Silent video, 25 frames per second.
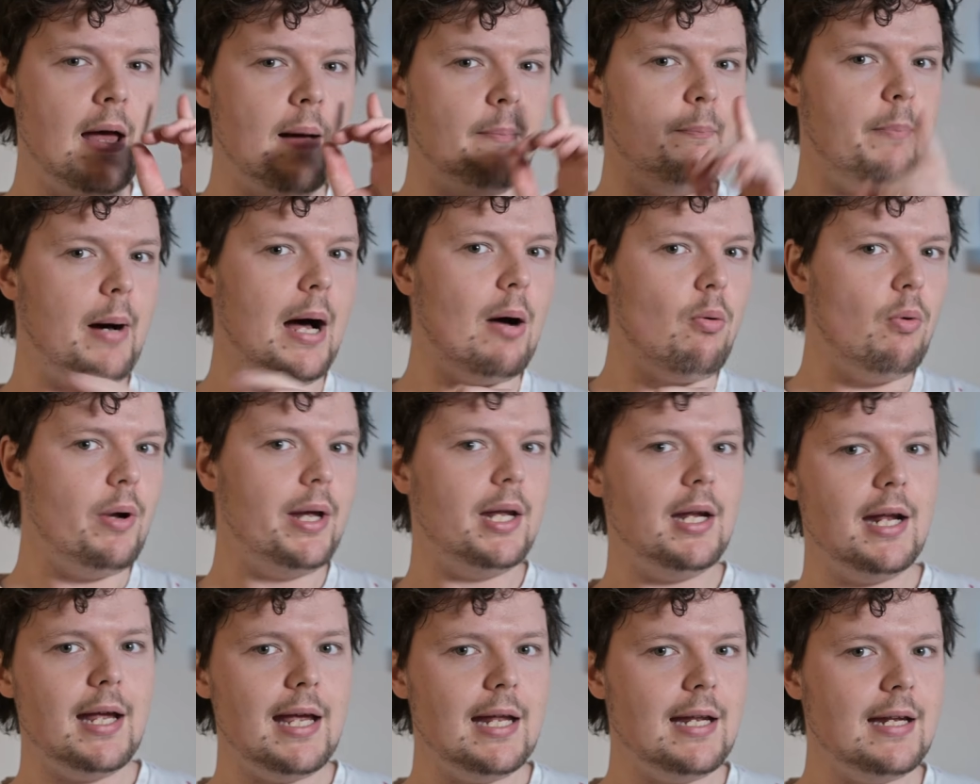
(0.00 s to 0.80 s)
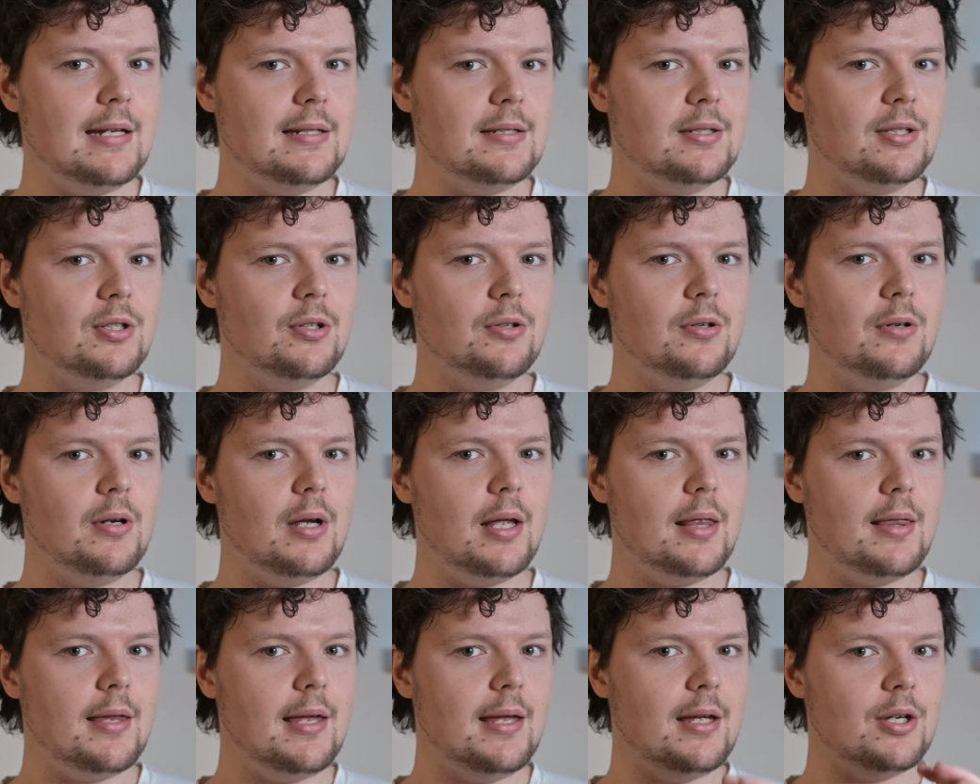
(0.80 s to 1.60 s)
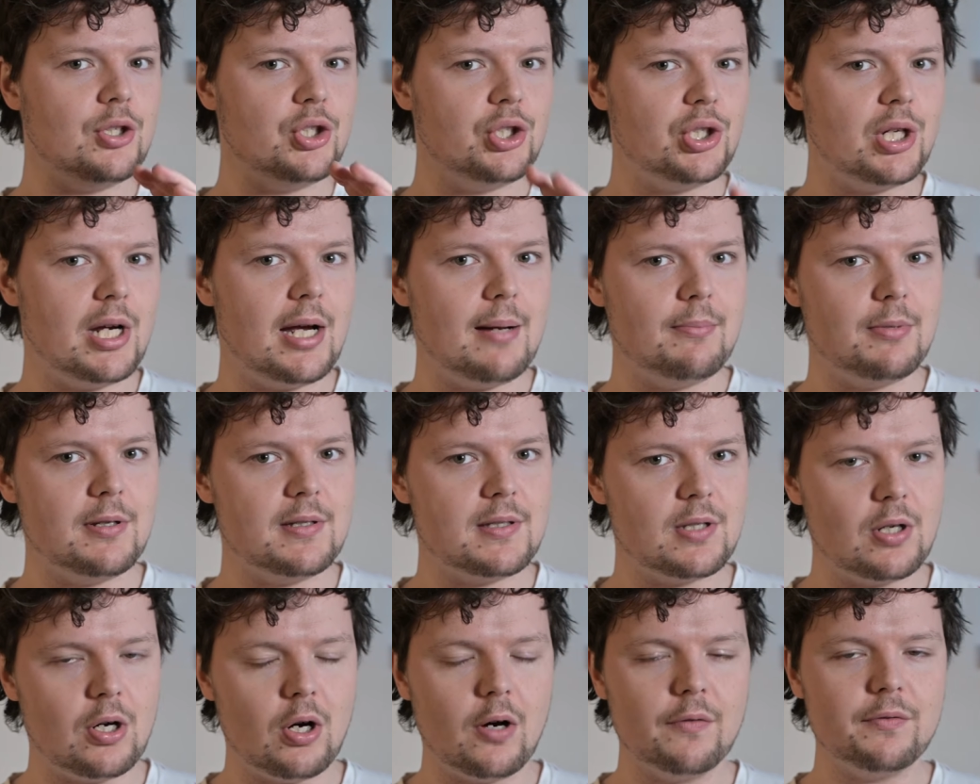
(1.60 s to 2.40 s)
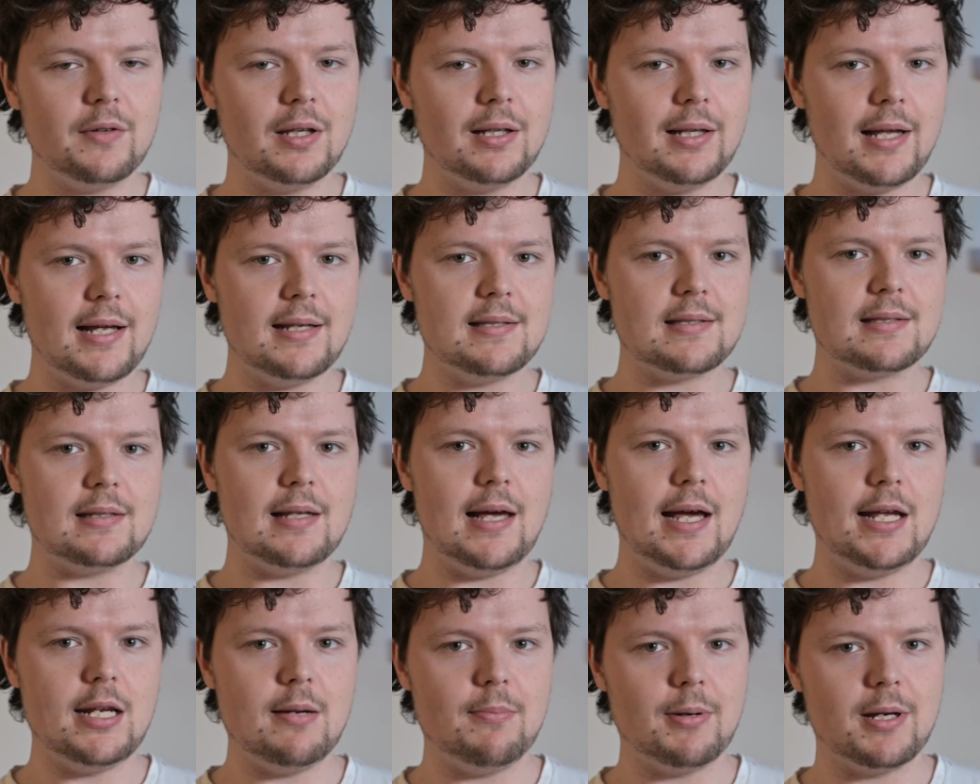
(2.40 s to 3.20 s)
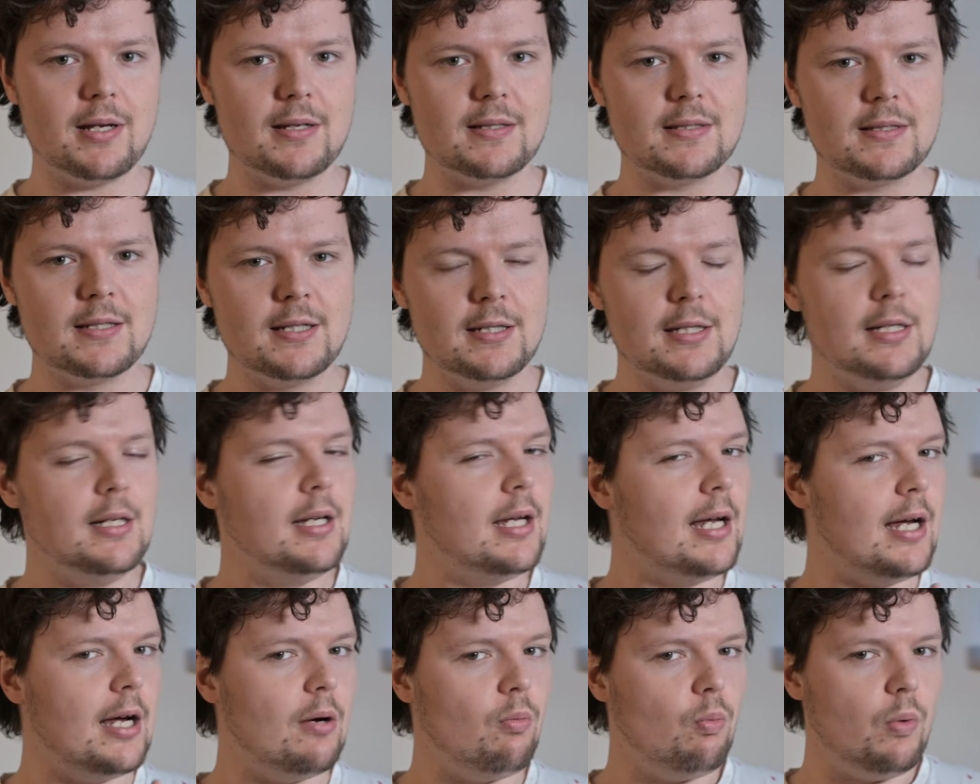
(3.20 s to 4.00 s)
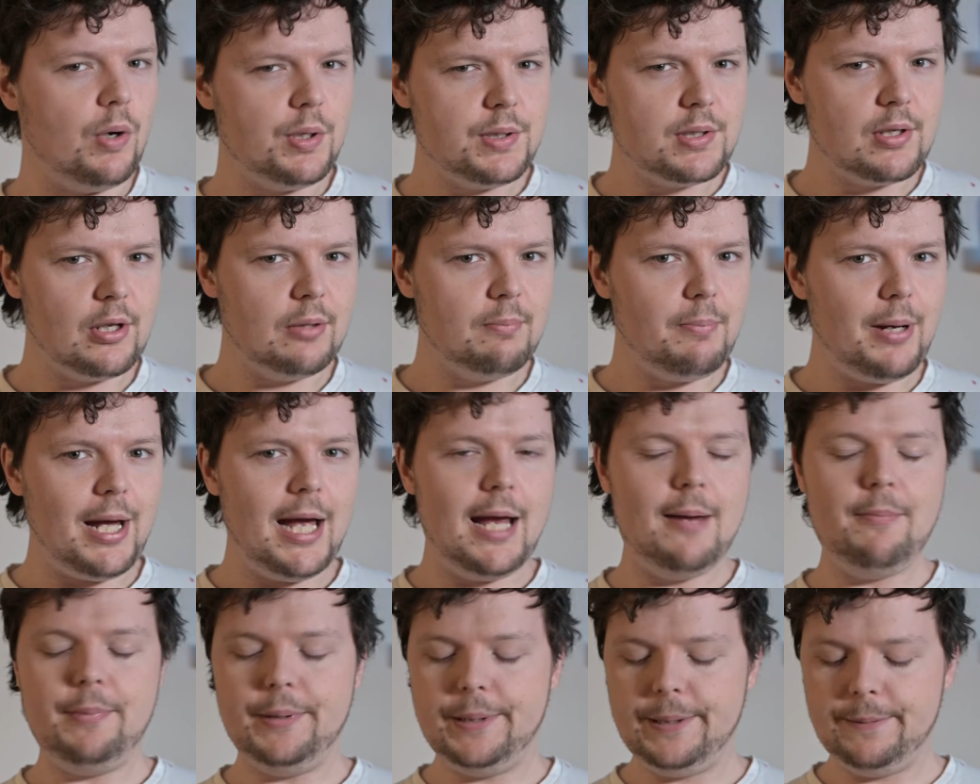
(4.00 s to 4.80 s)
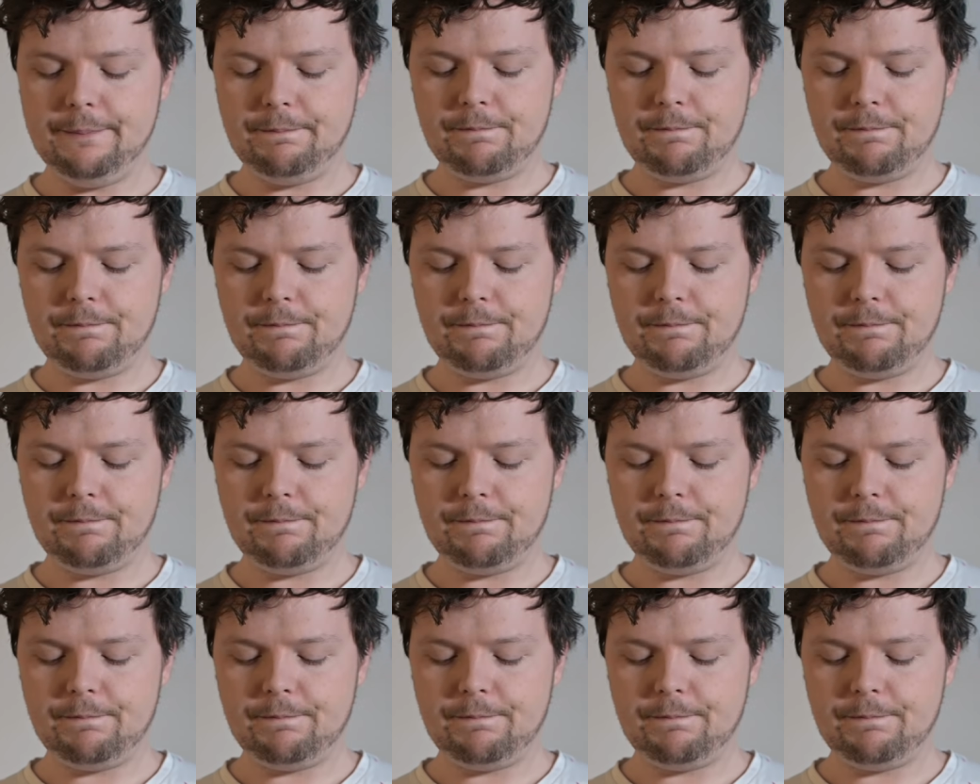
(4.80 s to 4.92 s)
but we're going to get into the sharpness of the lens later, because what's on paper